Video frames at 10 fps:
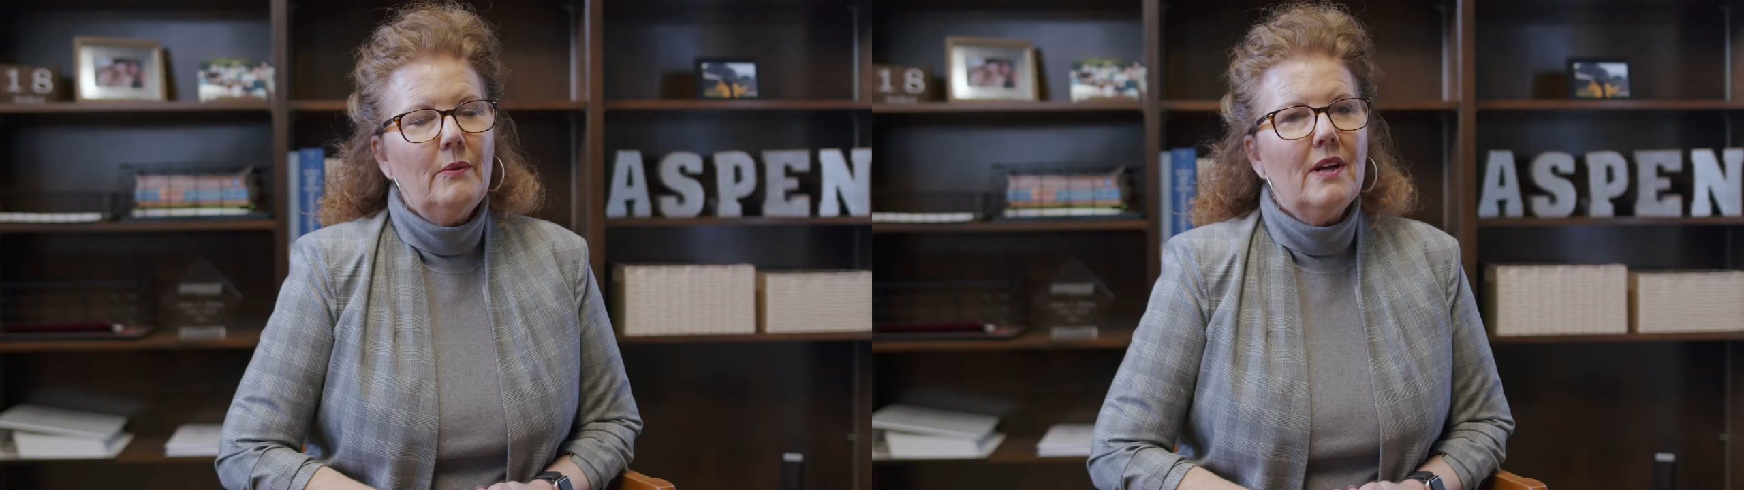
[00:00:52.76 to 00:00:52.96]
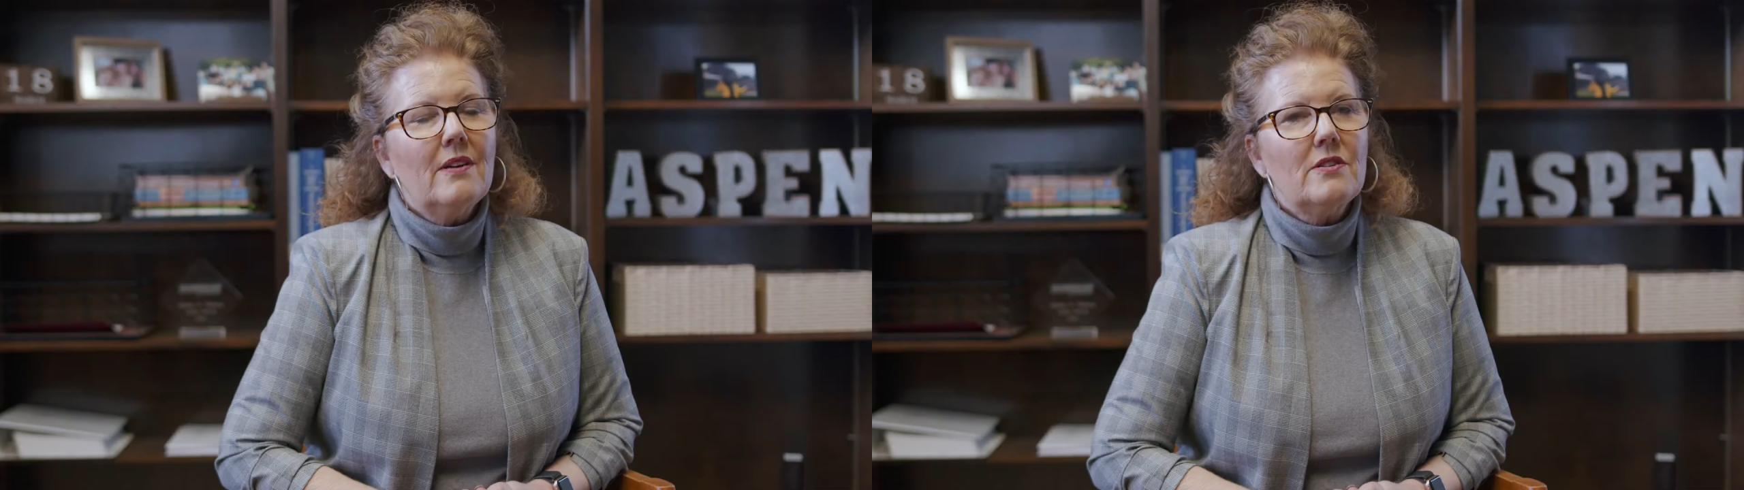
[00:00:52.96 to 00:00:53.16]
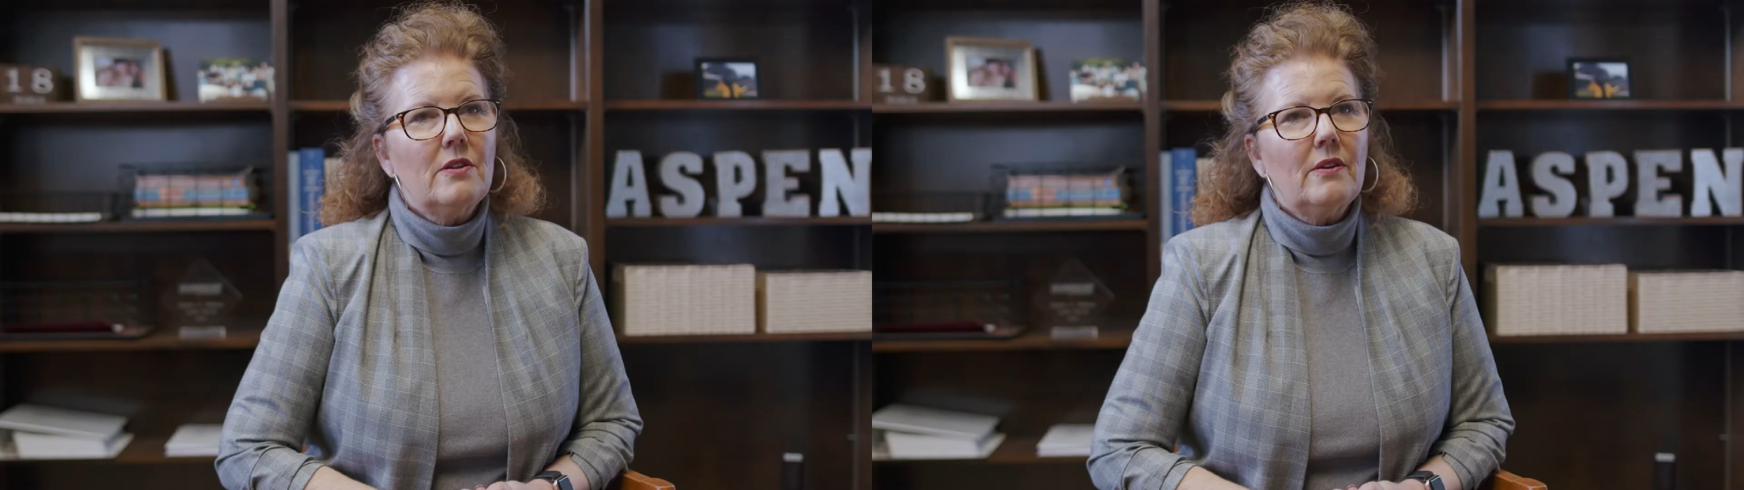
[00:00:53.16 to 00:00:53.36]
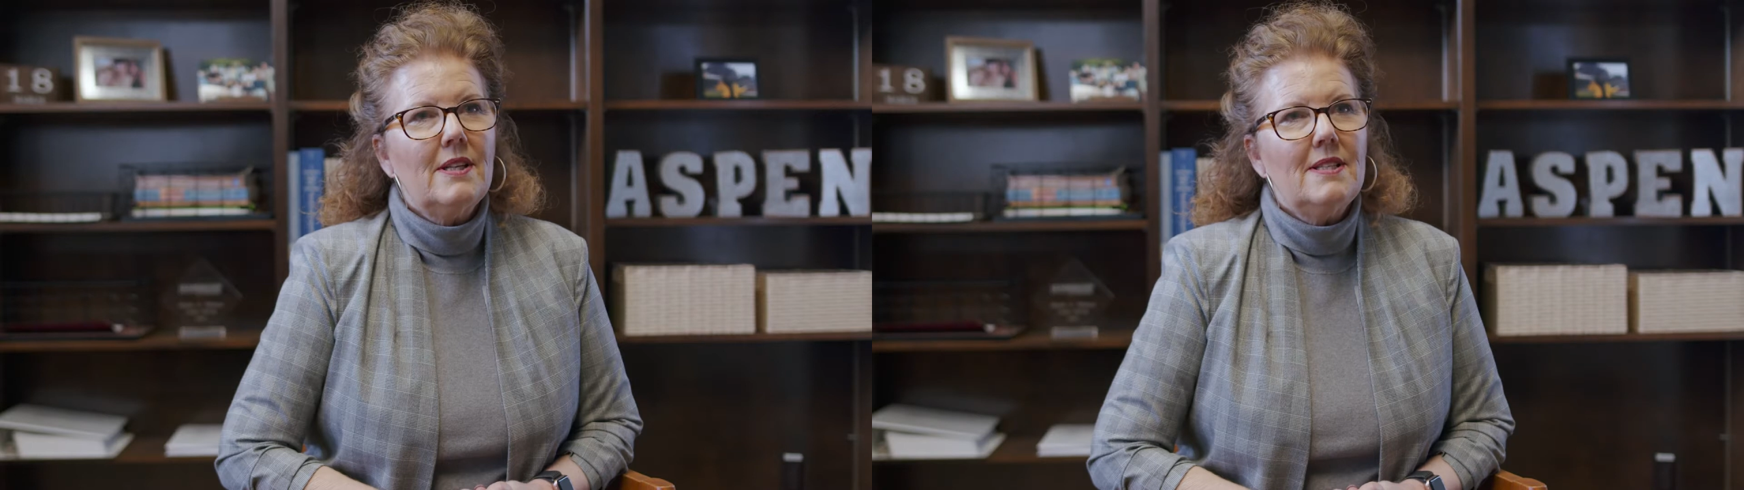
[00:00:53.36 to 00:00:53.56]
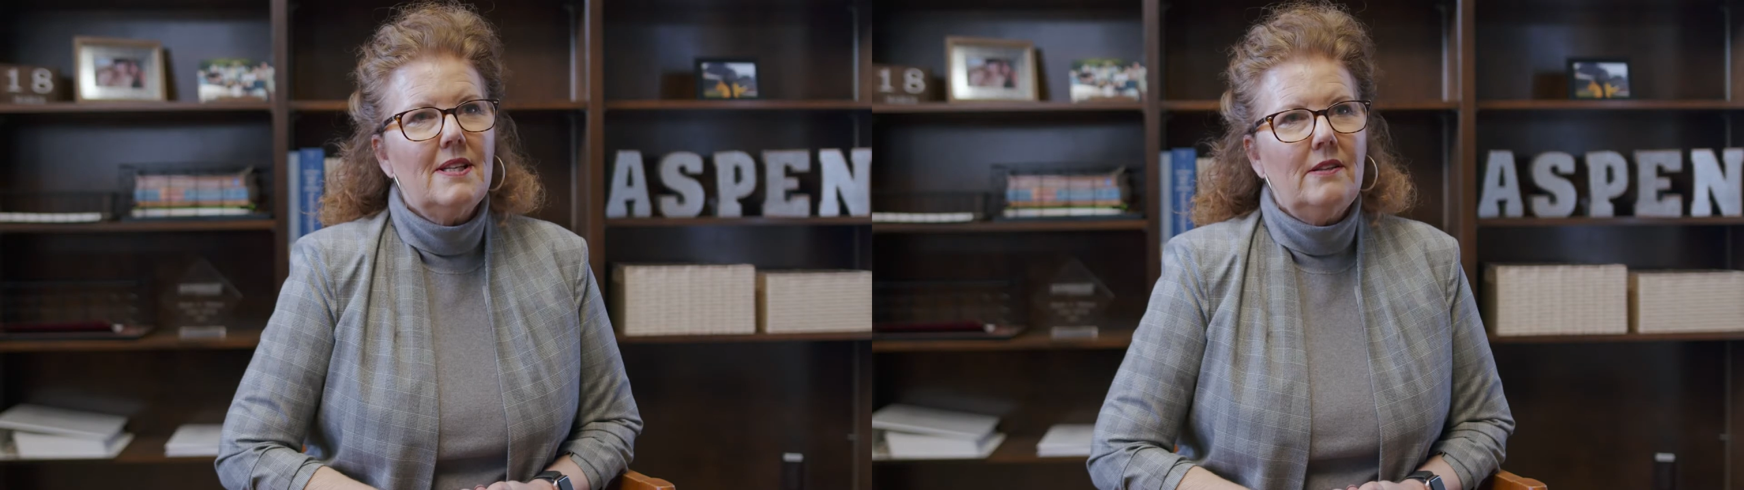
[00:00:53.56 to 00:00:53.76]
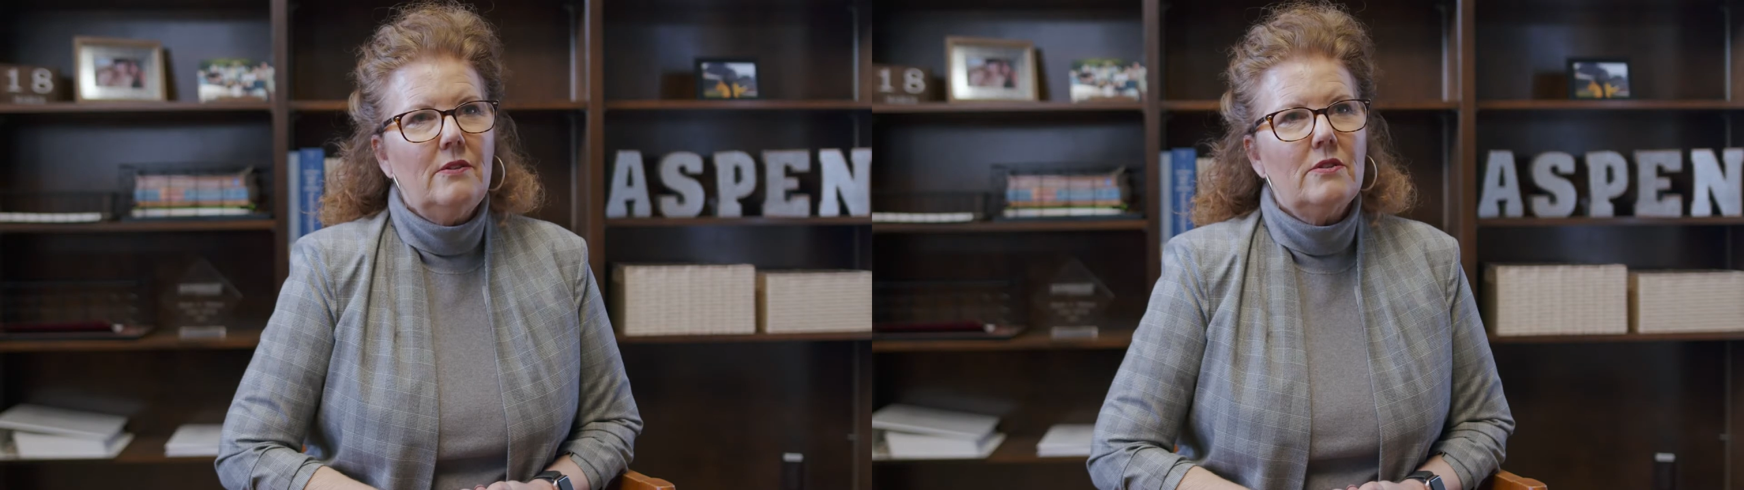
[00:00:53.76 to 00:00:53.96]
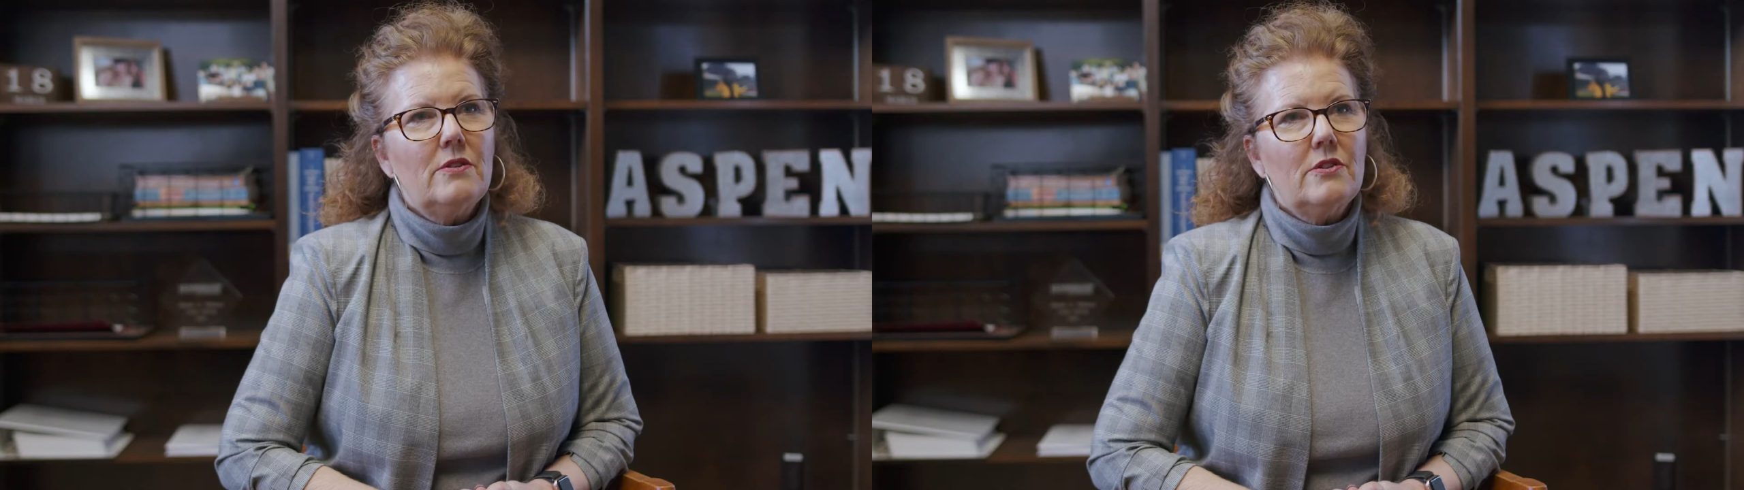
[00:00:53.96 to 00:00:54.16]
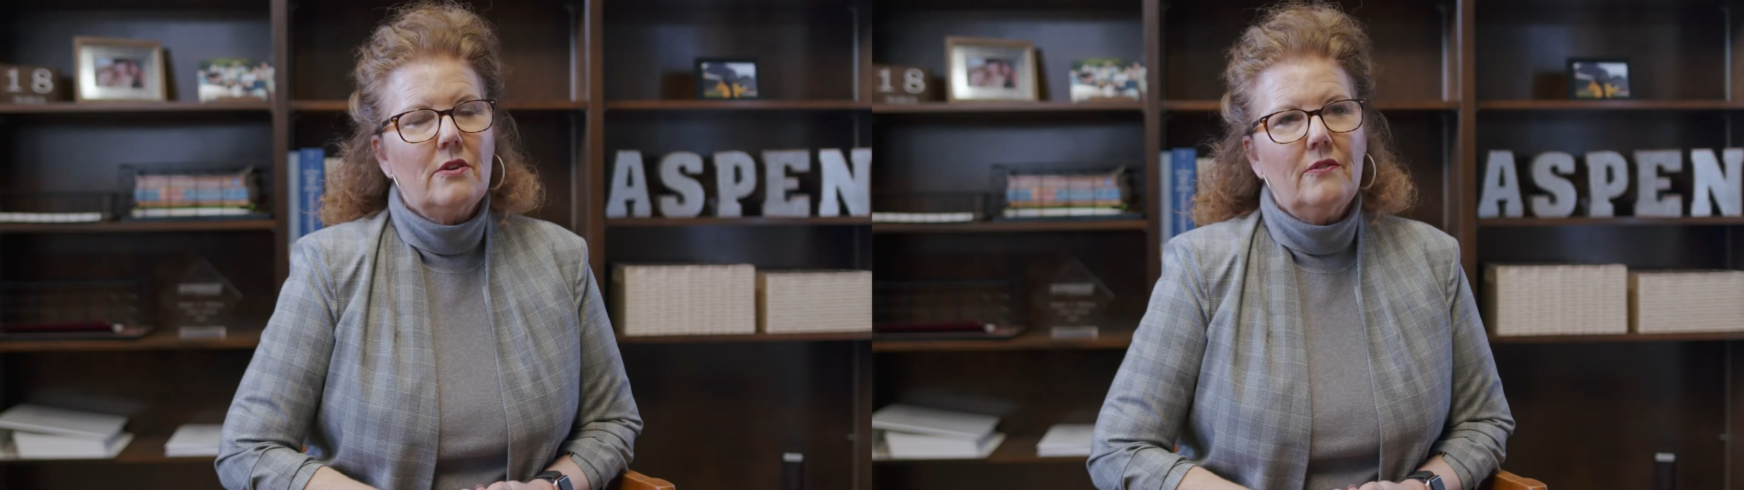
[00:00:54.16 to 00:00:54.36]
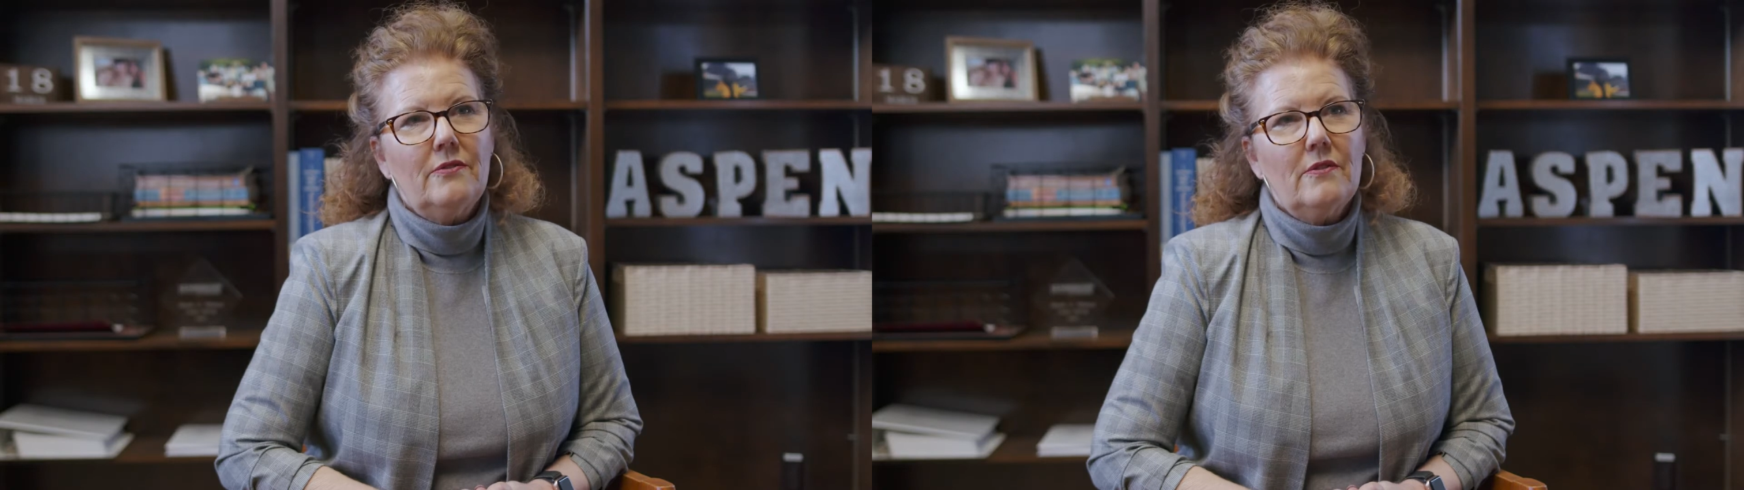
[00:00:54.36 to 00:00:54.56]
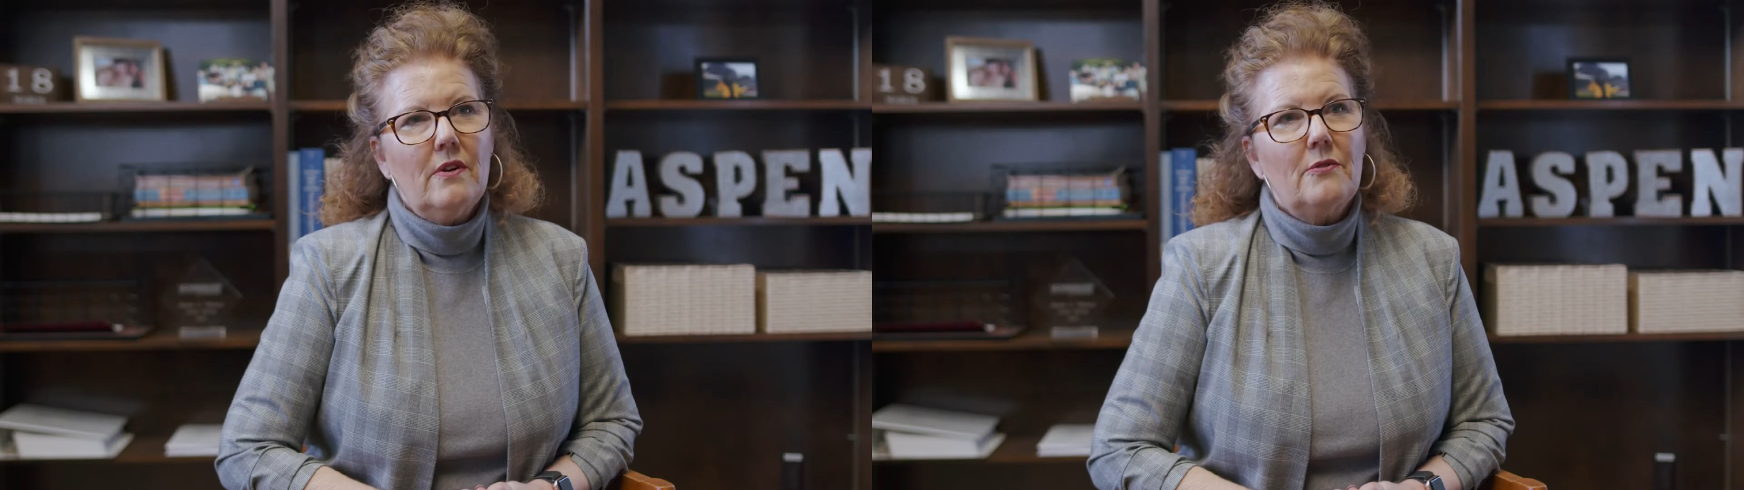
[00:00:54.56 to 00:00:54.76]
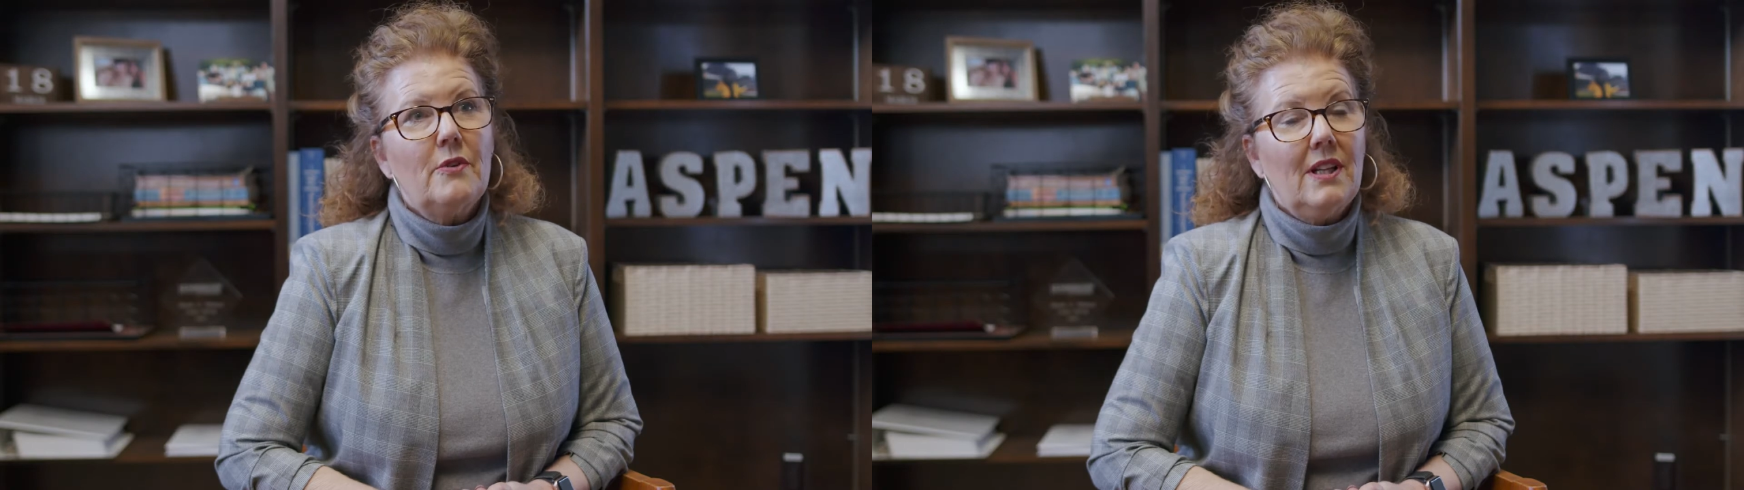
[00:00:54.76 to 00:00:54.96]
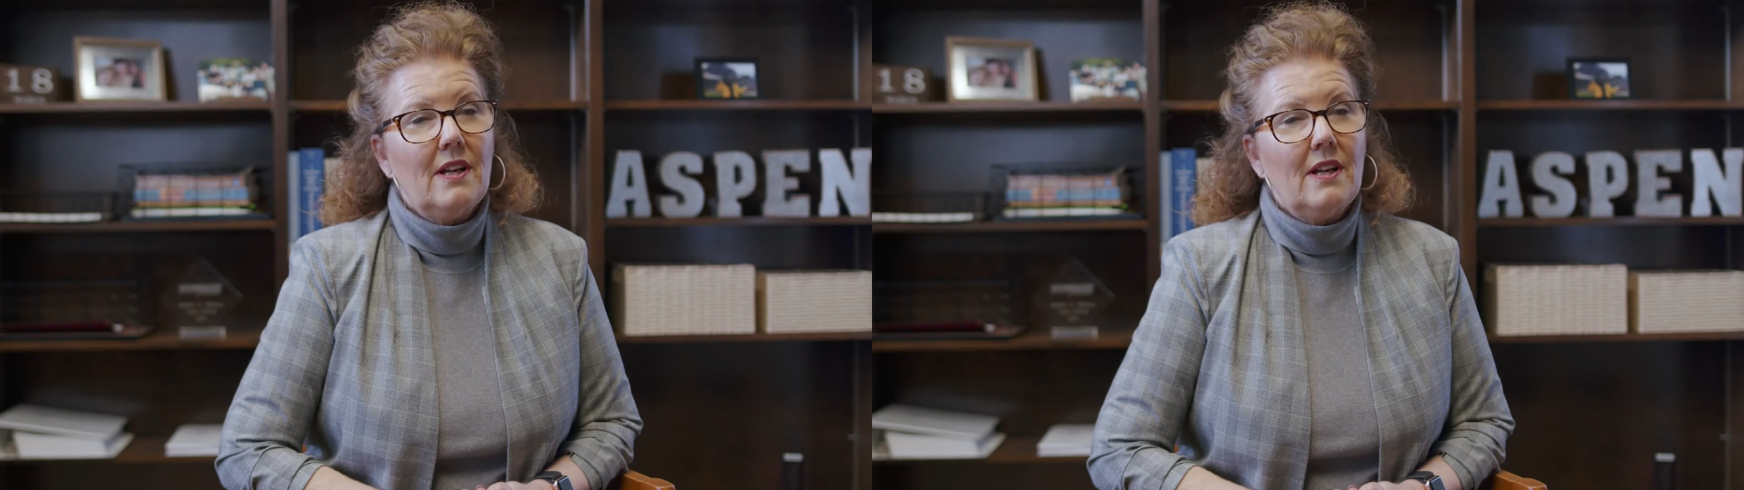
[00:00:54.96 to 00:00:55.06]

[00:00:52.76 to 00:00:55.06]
We also continue to serve free